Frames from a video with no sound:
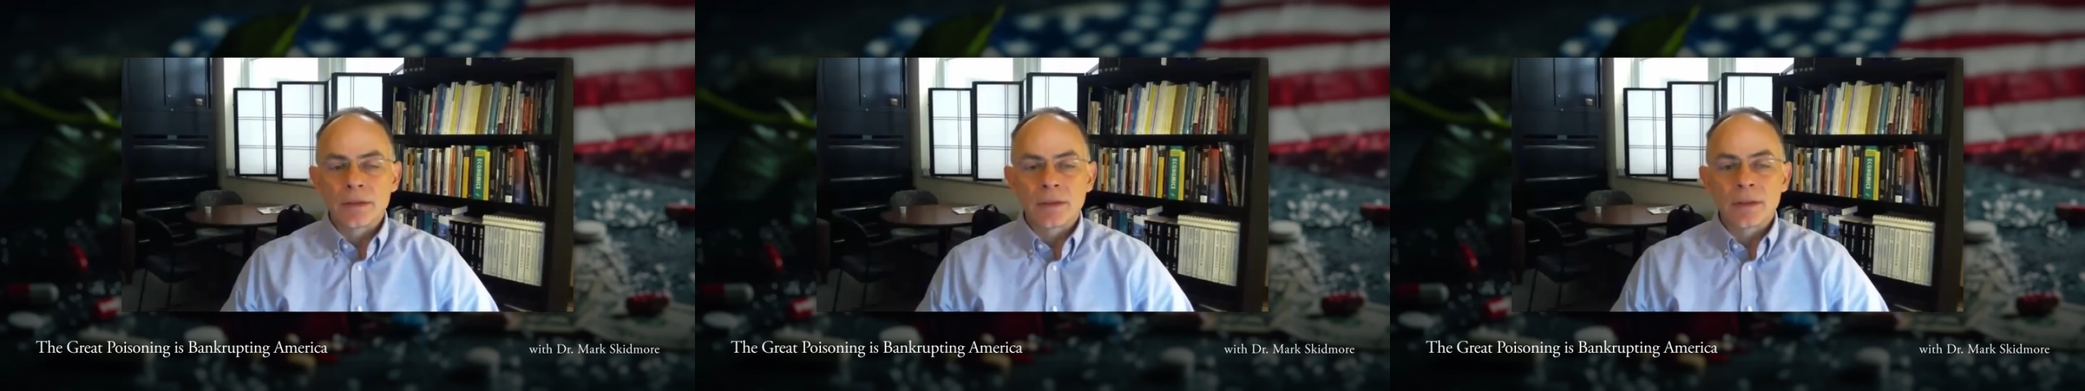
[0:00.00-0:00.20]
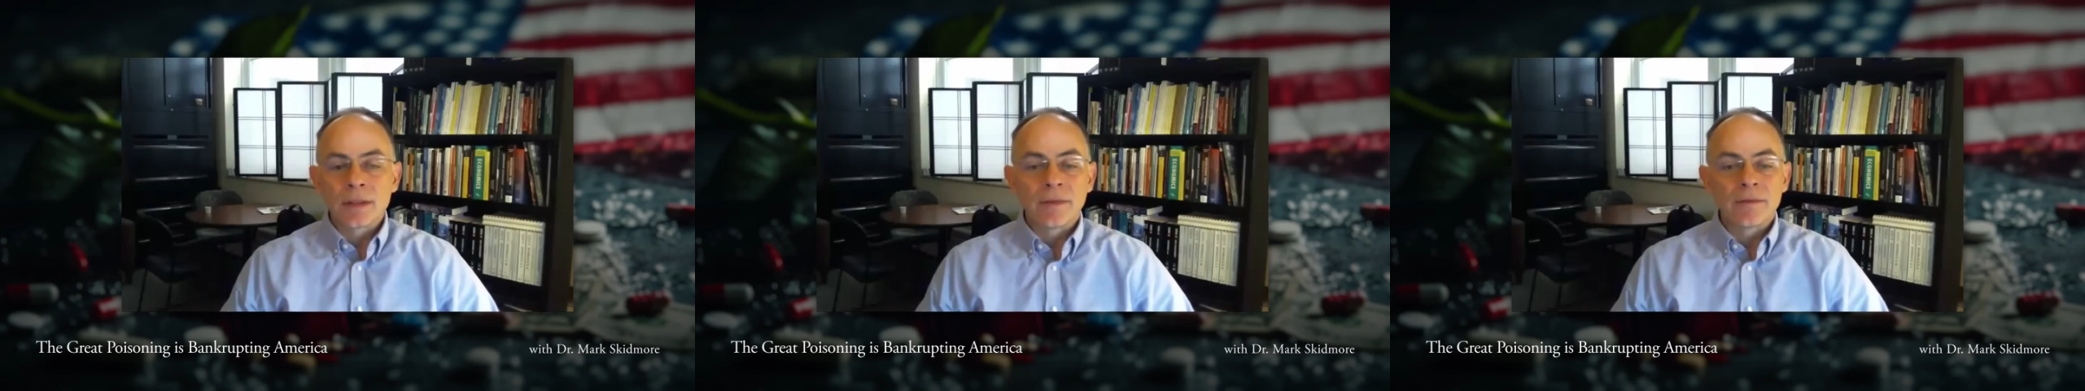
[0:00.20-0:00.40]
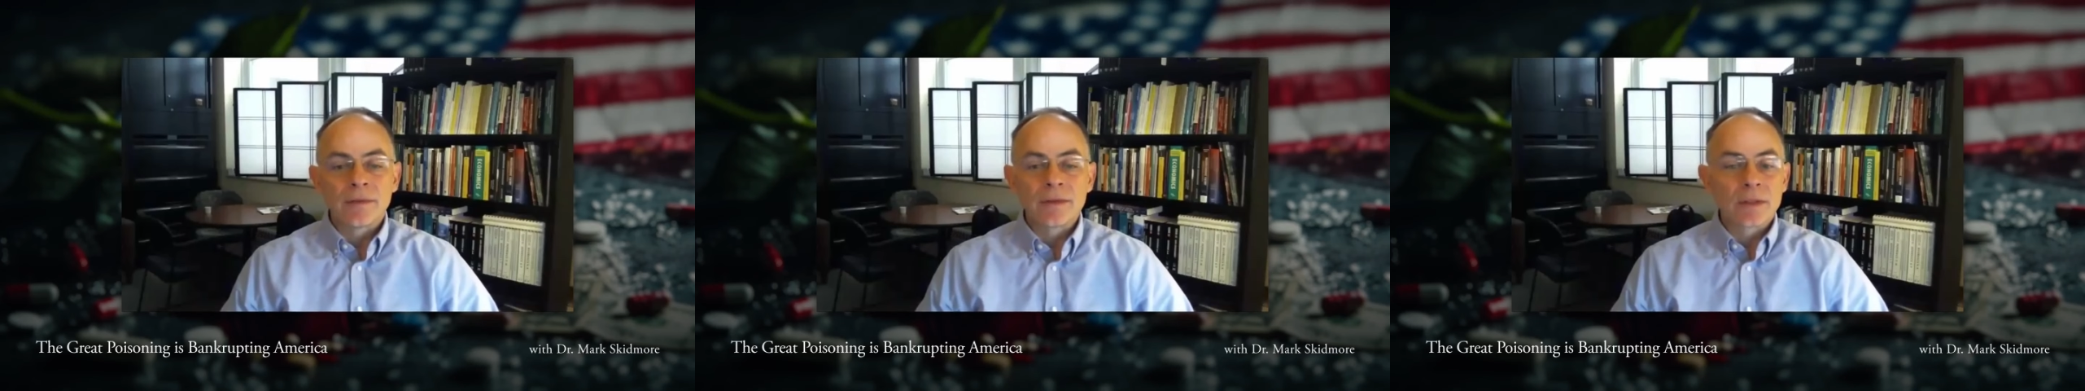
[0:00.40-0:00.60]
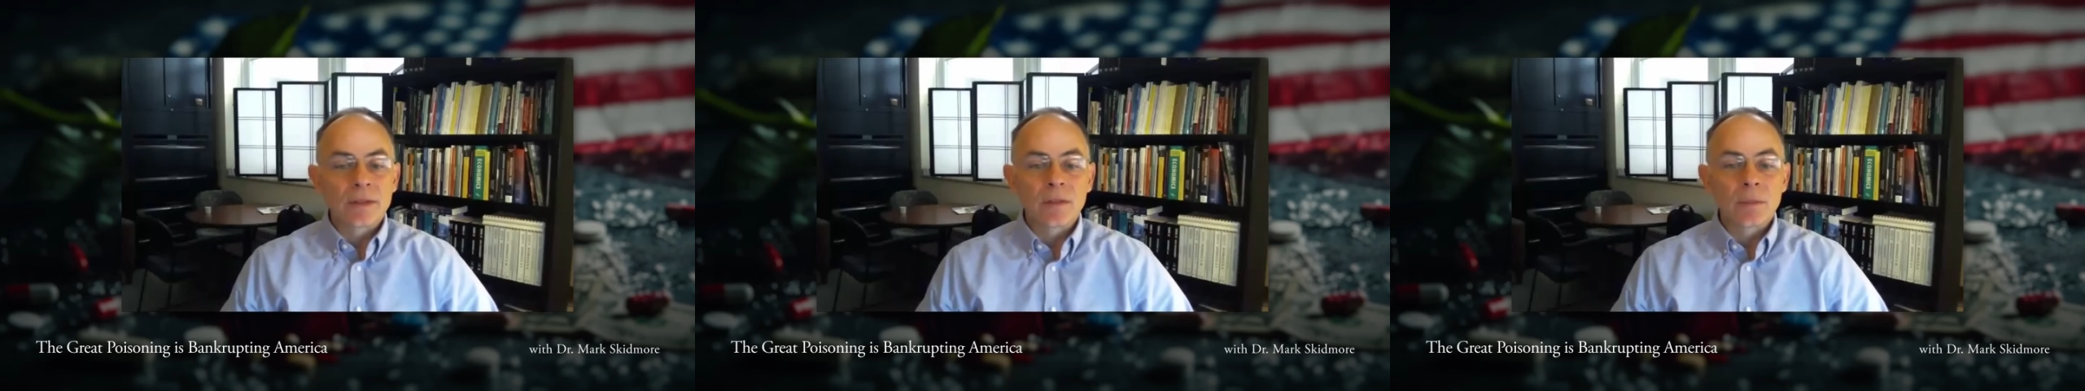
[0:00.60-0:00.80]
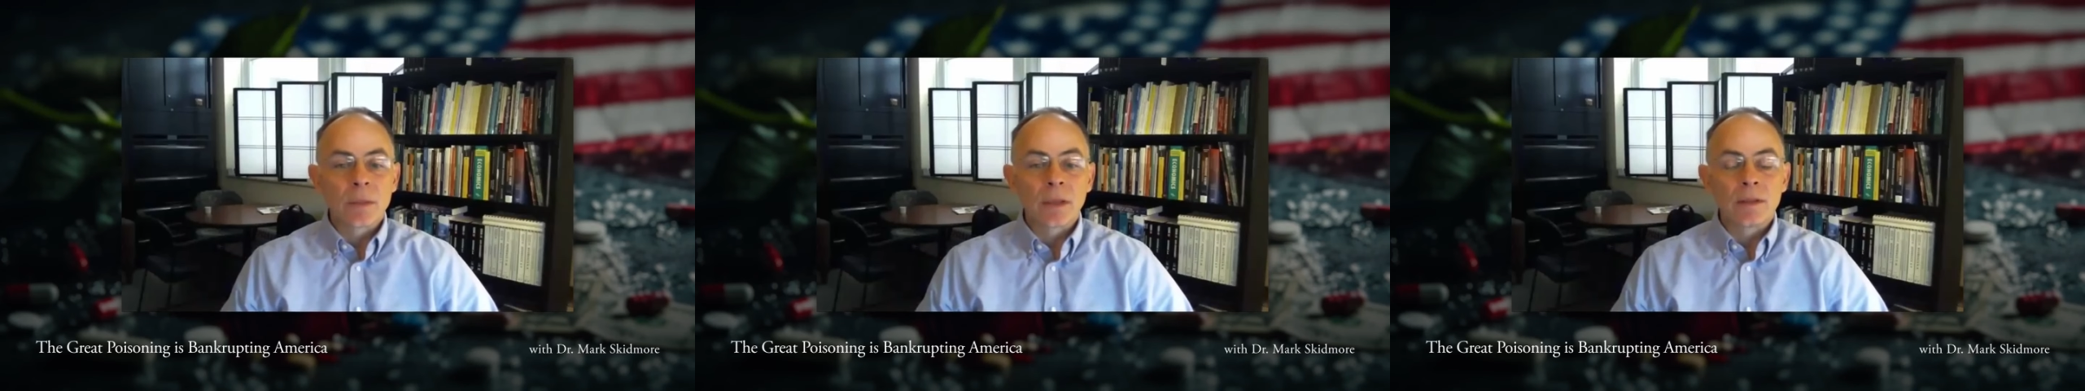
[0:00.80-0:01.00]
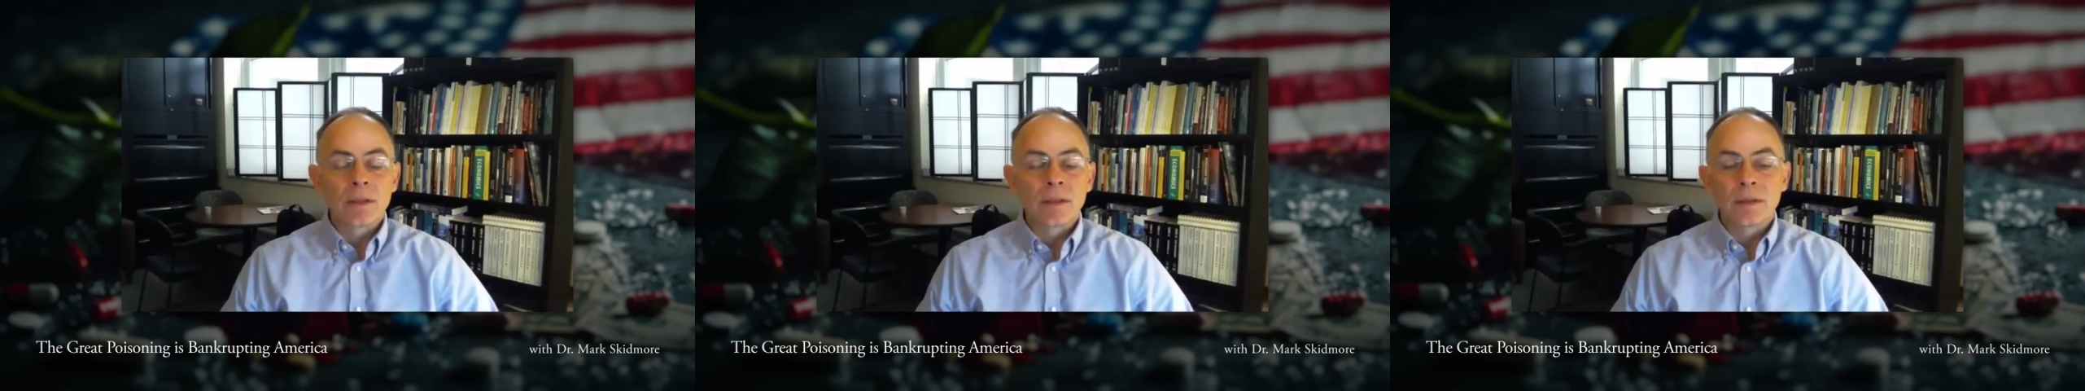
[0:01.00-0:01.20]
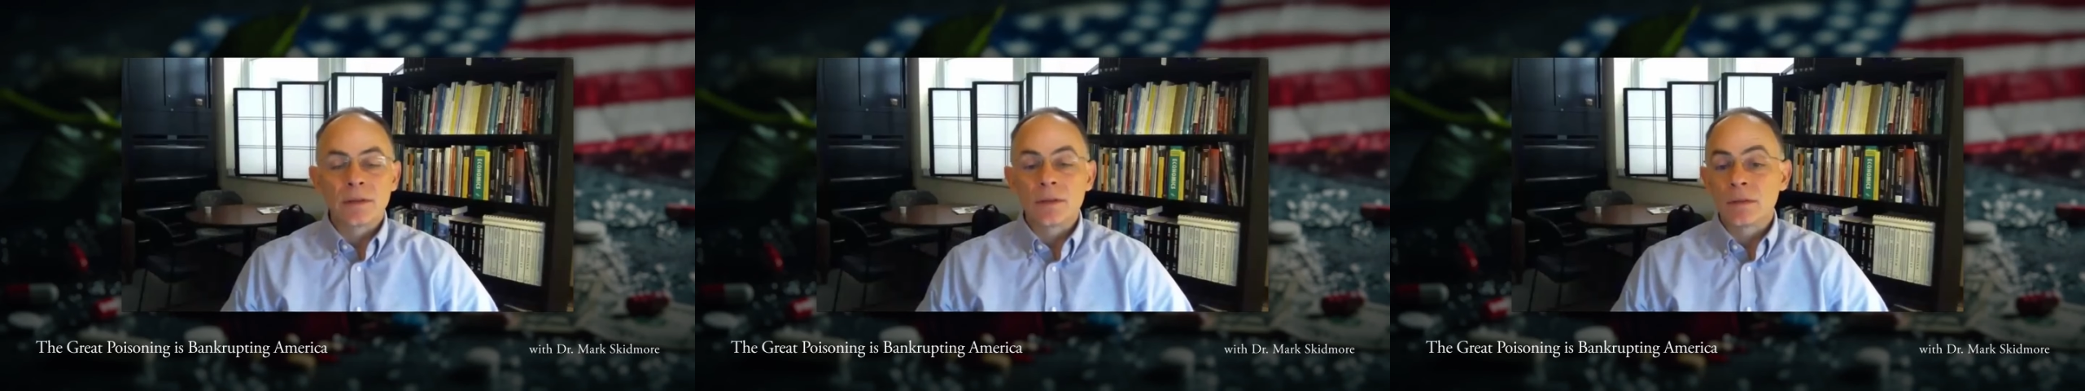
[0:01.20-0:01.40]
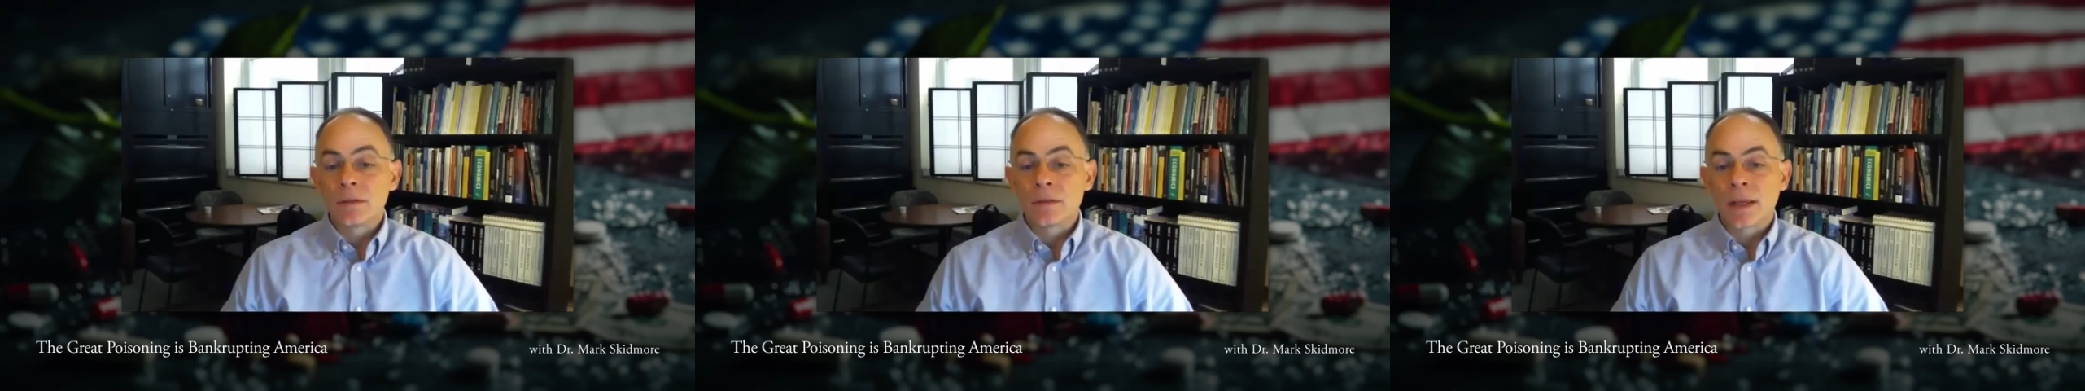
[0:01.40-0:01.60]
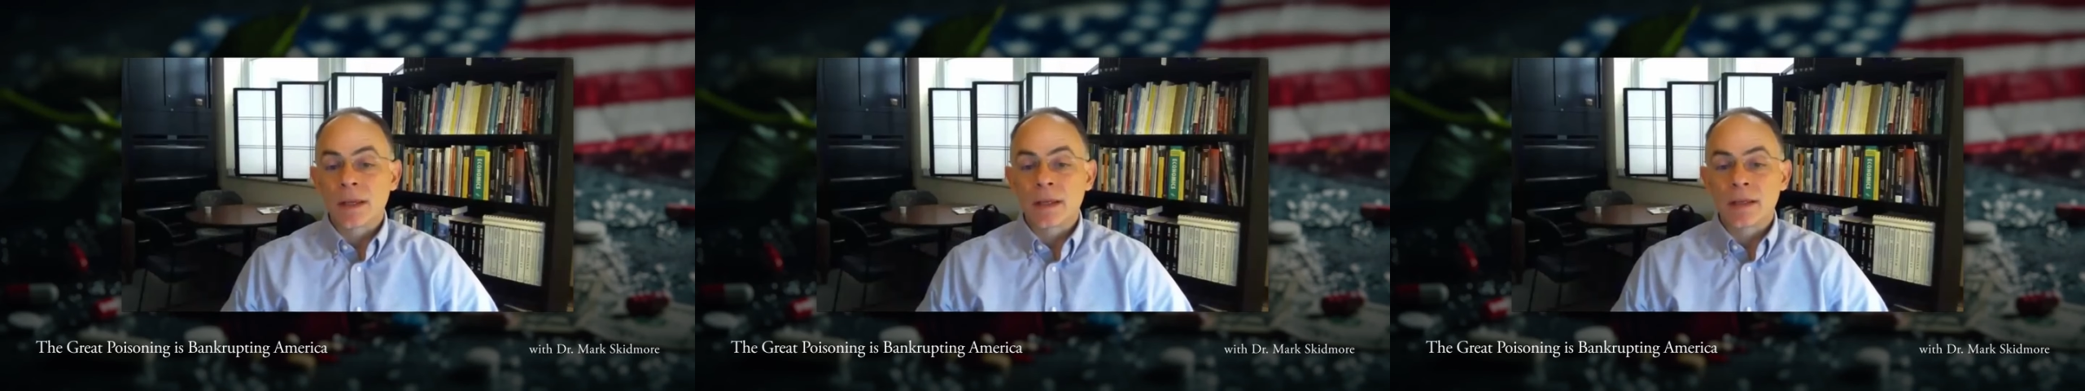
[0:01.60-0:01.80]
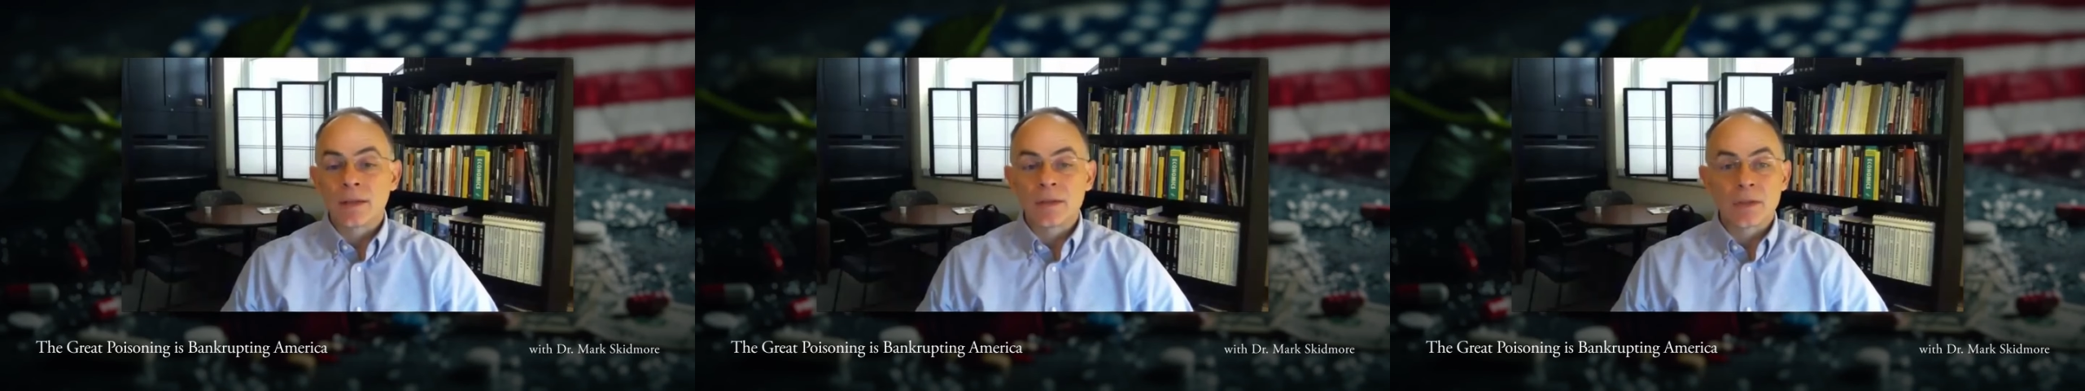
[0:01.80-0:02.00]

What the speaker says: in deficit spending to, say,